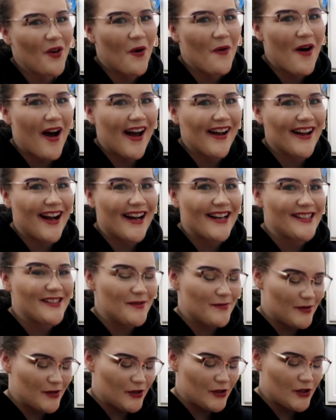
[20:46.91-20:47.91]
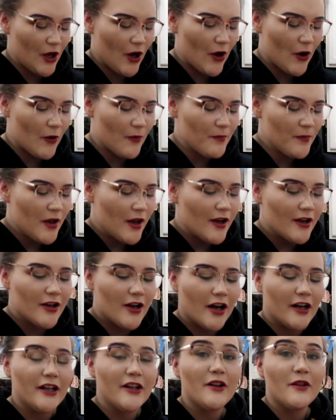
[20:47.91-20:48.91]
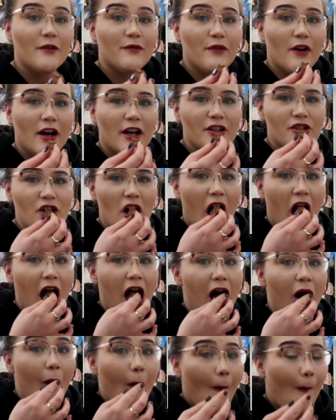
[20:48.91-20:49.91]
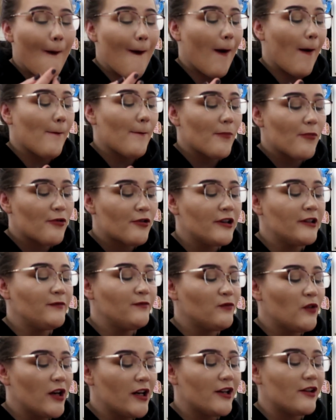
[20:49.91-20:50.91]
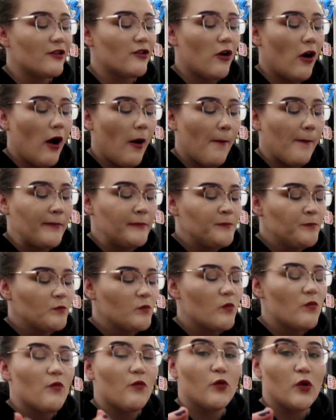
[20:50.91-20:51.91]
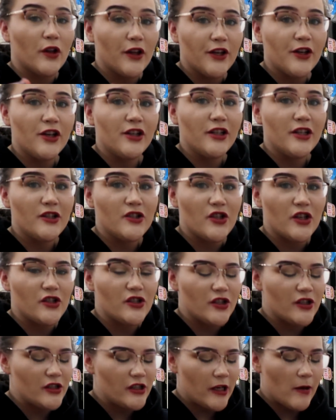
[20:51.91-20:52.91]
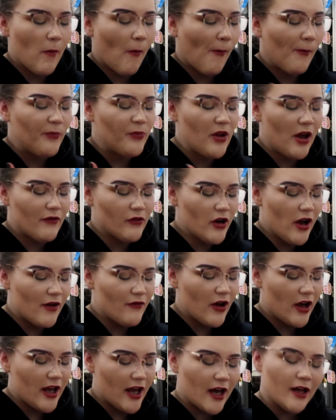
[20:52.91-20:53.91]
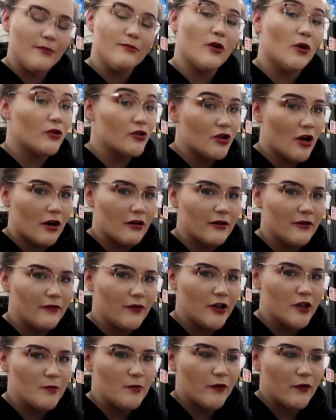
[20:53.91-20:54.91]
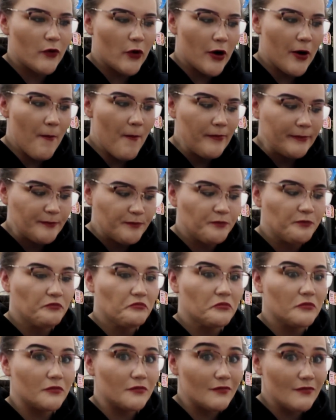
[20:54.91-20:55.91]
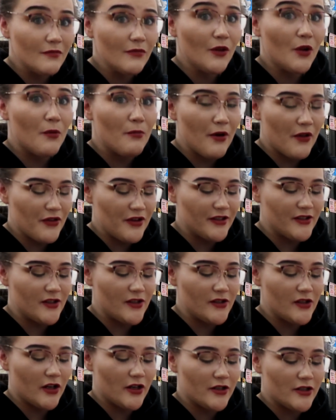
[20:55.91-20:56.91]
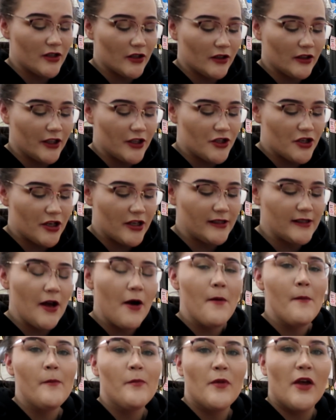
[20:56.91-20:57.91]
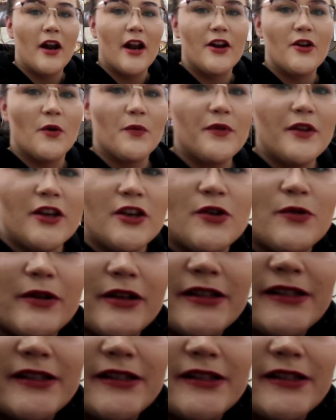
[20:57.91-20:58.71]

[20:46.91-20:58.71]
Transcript: Oh, hi guys. So, cut into the fudge. Pretty freaking good. Really good consistency. Never have I had milk chocolate fudge before, but this is delicious. And I don't think you